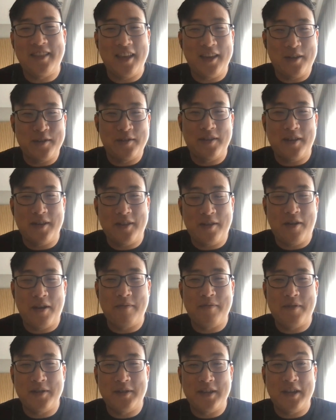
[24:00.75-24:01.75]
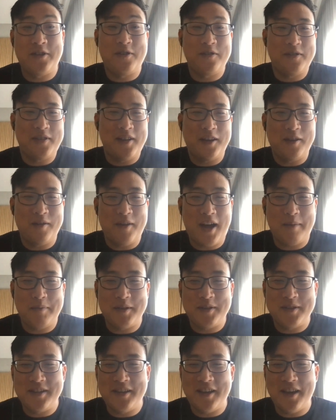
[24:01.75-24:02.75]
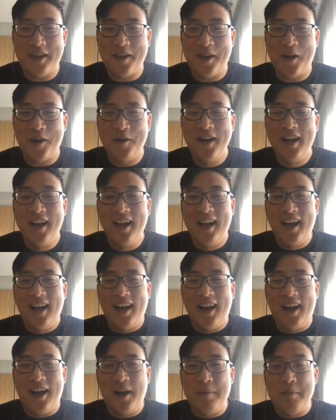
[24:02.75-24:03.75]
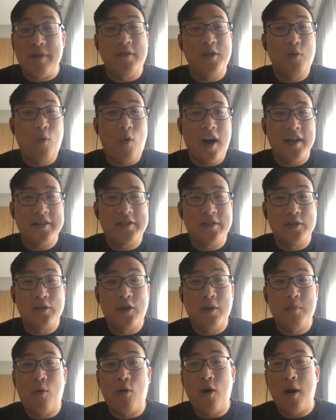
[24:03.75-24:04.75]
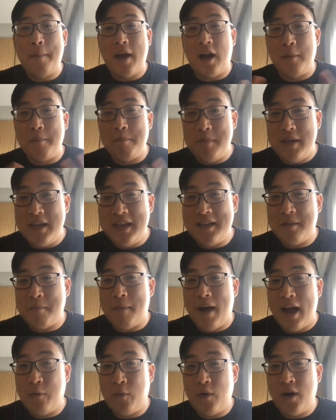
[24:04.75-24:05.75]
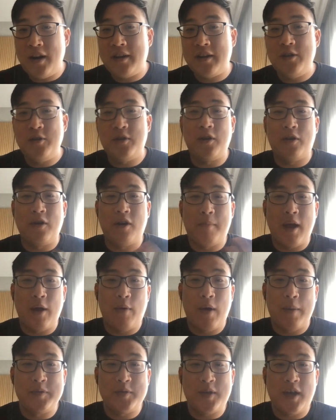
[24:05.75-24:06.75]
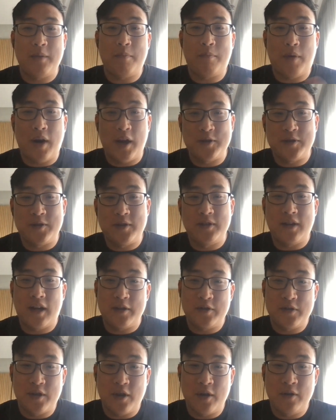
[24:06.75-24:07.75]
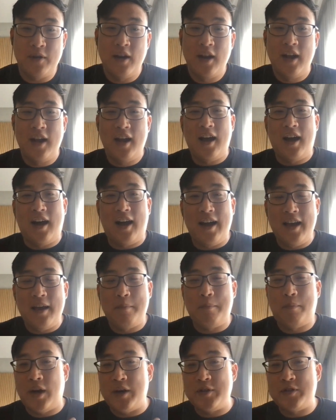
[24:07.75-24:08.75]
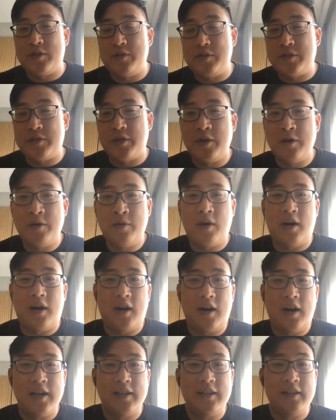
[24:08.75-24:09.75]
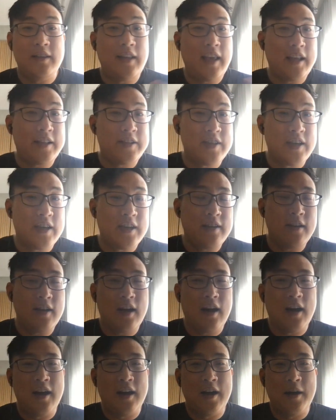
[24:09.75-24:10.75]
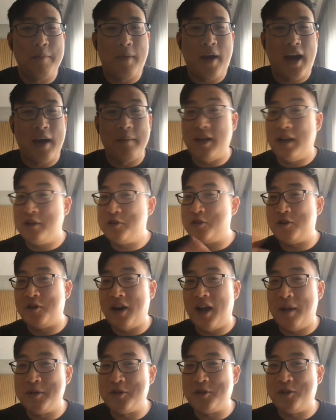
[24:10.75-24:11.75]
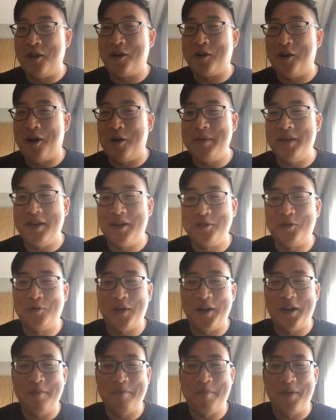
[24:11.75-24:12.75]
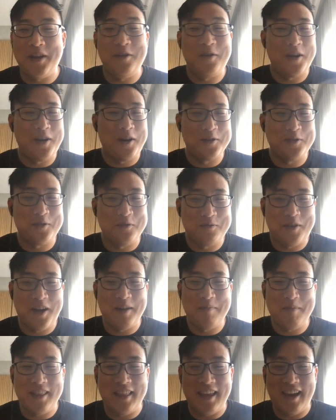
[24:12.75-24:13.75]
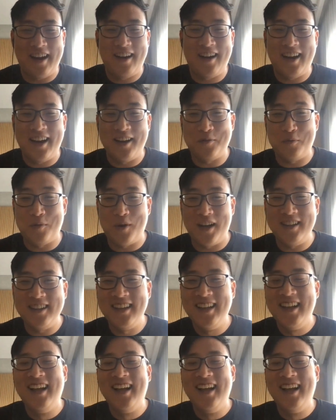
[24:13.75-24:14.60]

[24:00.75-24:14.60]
Thank you to the Ethereum Foundation. Thank you, Haptics DAO. If you want to learn more about me and my work, you can go to my website, Preston.so. I am Preston So on LinkedIn. I'm not sure how much longer I'll be on Twitter, but you can also find me there as well.